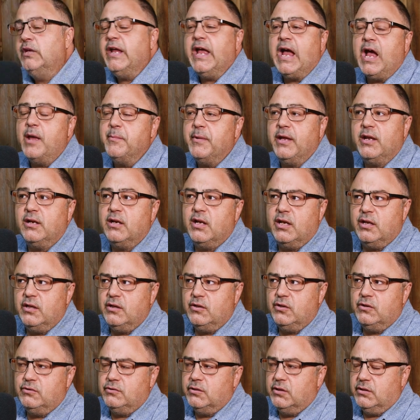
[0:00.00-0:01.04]
Yeah. I mean,
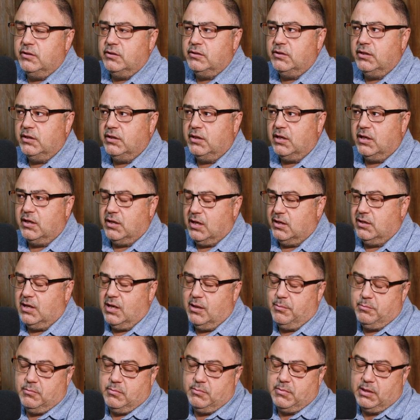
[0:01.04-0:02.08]

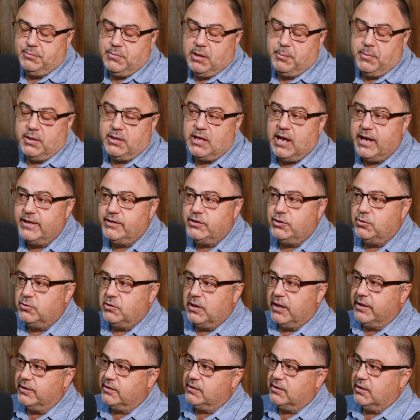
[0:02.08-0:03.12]
I, I mean, I do
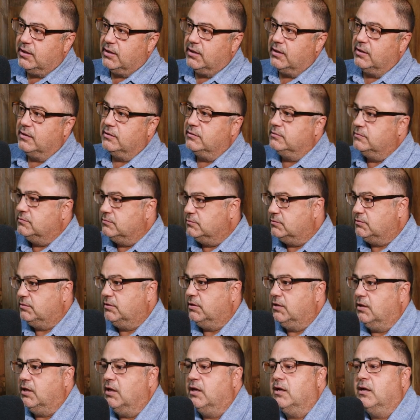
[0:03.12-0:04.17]
like, uh,
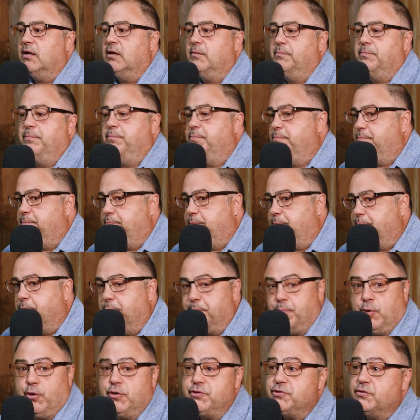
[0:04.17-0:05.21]
uh,
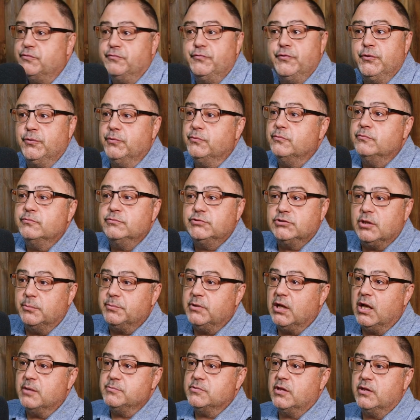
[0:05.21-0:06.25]
Persian food
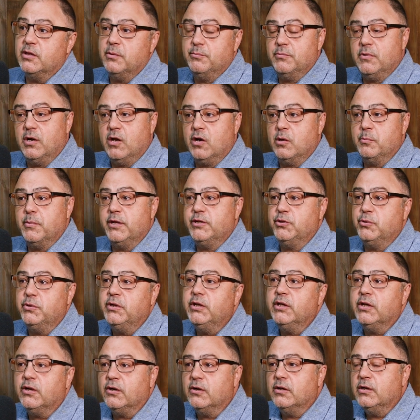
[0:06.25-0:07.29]
sometimes mm. on the, on our menu
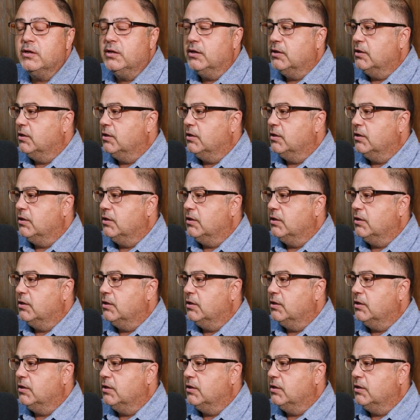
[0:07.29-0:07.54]
here.